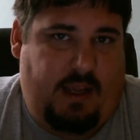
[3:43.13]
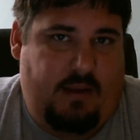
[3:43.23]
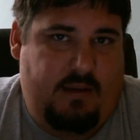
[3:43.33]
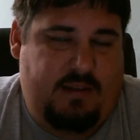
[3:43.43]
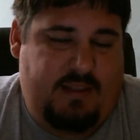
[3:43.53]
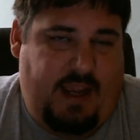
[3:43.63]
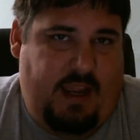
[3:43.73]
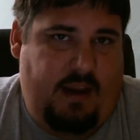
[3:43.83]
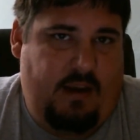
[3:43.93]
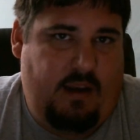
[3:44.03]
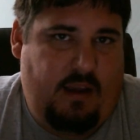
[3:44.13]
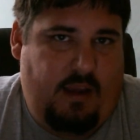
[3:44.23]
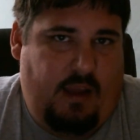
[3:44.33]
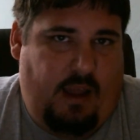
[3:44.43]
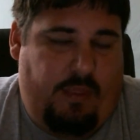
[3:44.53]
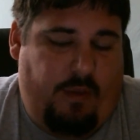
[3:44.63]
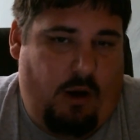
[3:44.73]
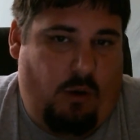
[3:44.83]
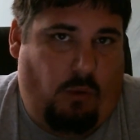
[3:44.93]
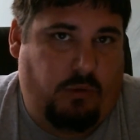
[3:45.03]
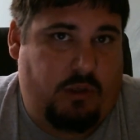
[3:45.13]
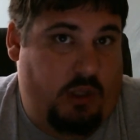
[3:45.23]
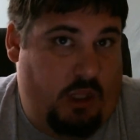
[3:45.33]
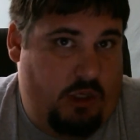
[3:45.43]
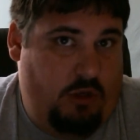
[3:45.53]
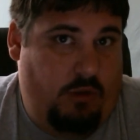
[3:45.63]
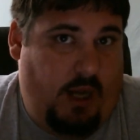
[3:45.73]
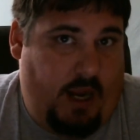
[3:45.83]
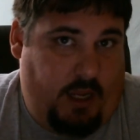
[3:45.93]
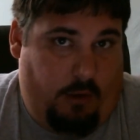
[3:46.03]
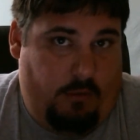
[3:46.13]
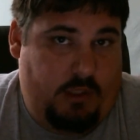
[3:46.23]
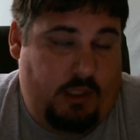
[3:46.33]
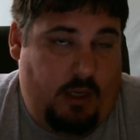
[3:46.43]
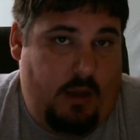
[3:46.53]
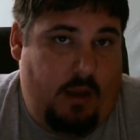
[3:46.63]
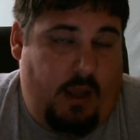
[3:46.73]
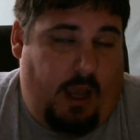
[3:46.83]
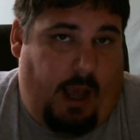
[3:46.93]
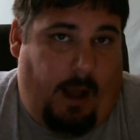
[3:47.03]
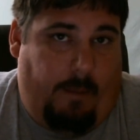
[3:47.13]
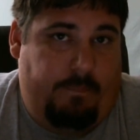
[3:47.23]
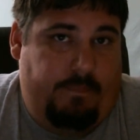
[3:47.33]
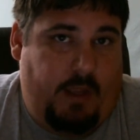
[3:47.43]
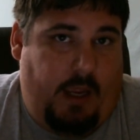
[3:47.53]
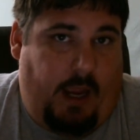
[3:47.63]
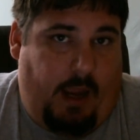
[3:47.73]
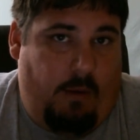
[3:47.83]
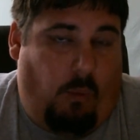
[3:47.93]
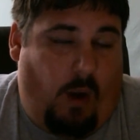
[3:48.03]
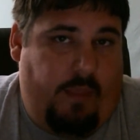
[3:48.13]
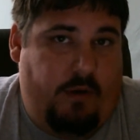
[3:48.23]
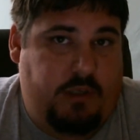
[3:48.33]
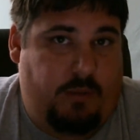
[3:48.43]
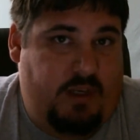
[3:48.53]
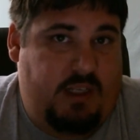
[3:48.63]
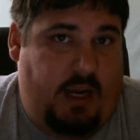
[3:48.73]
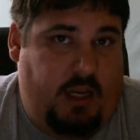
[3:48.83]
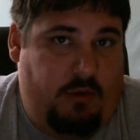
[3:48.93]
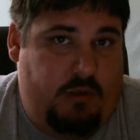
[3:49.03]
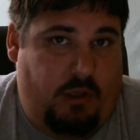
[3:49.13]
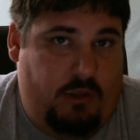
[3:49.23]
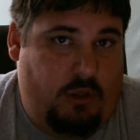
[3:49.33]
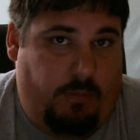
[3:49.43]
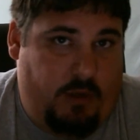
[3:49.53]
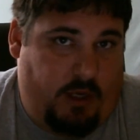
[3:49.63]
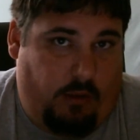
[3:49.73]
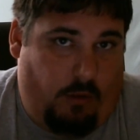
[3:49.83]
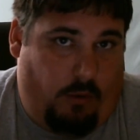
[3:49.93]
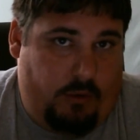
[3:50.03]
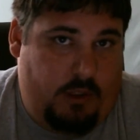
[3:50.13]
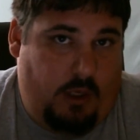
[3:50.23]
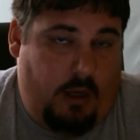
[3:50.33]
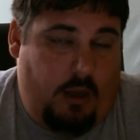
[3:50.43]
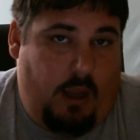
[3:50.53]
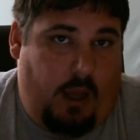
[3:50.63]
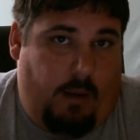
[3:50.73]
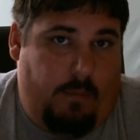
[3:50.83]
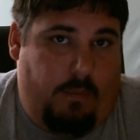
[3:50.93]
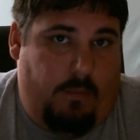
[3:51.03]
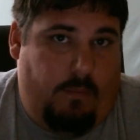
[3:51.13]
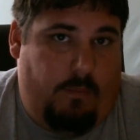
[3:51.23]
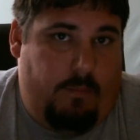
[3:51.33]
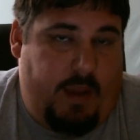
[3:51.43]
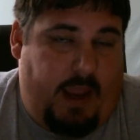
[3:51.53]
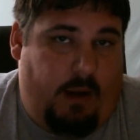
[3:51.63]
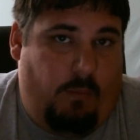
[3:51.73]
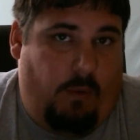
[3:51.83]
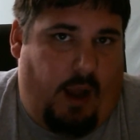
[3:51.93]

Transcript: second and third holes are the two that I use, and there's a reason I use those two particular holes. In